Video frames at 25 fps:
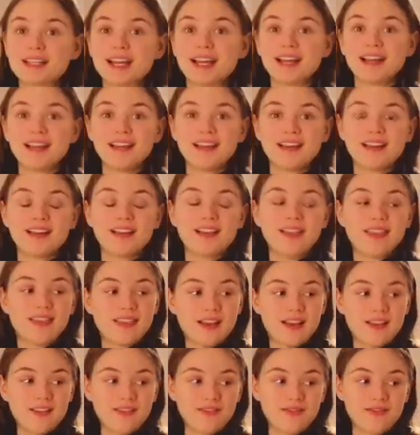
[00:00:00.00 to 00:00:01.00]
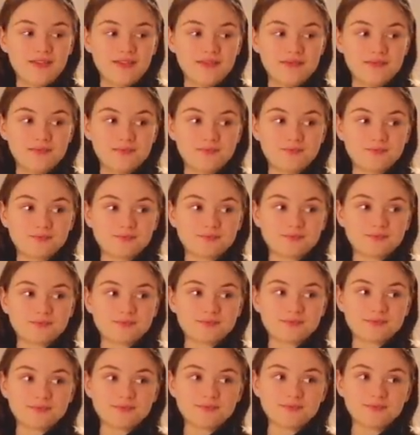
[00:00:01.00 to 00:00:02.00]
I love
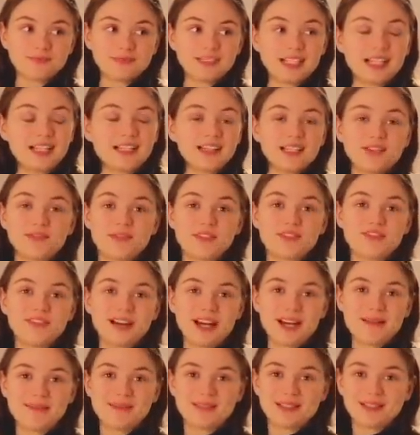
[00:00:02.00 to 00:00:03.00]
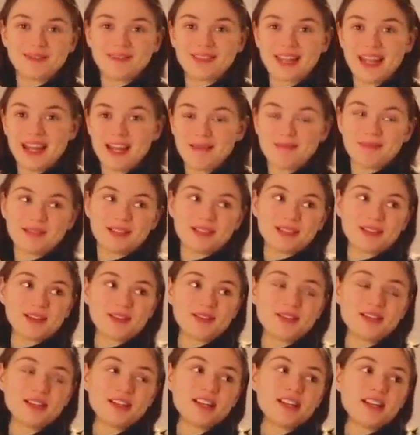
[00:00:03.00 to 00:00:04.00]
I love the vibes of that
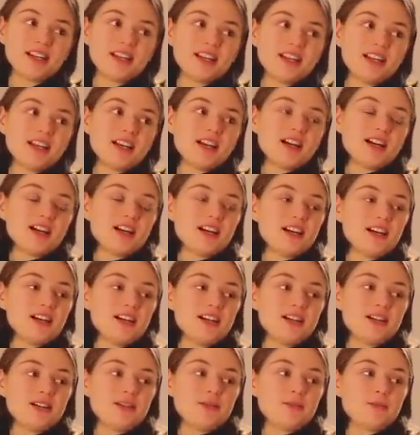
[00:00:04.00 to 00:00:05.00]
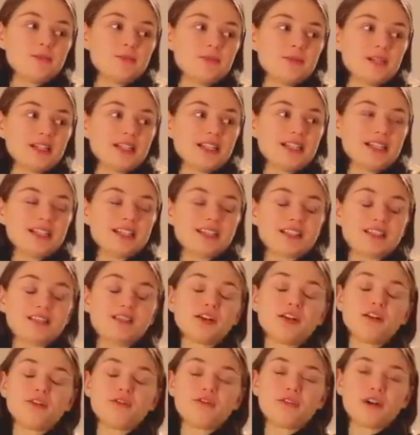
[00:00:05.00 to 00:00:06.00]
episode um, and it's
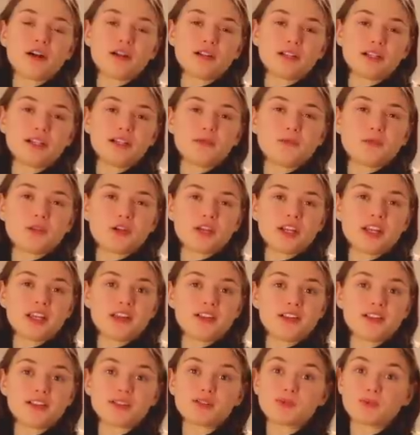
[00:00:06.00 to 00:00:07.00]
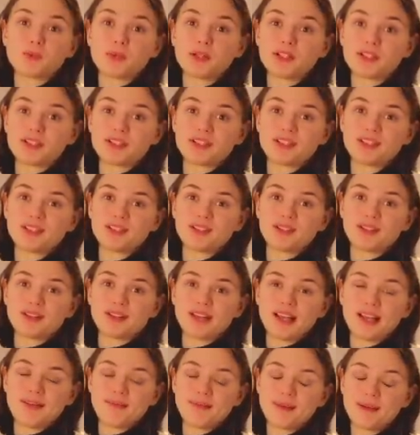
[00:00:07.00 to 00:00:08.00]
not fall anymore here it's winter so
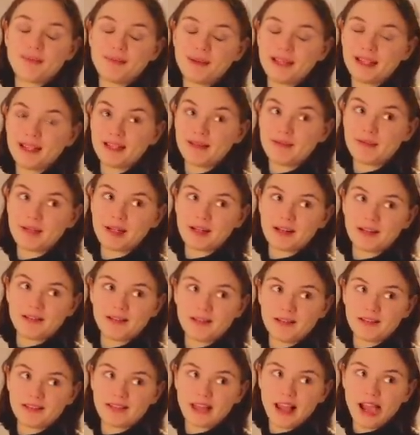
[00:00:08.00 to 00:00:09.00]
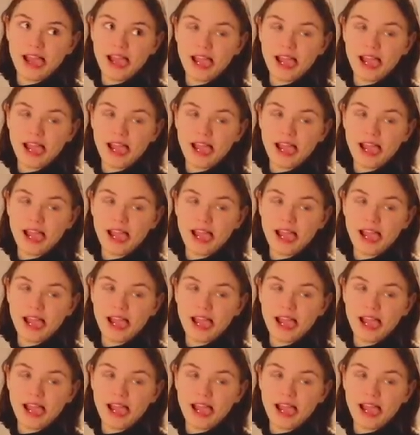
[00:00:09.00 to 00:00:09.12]
it might be a little bit cold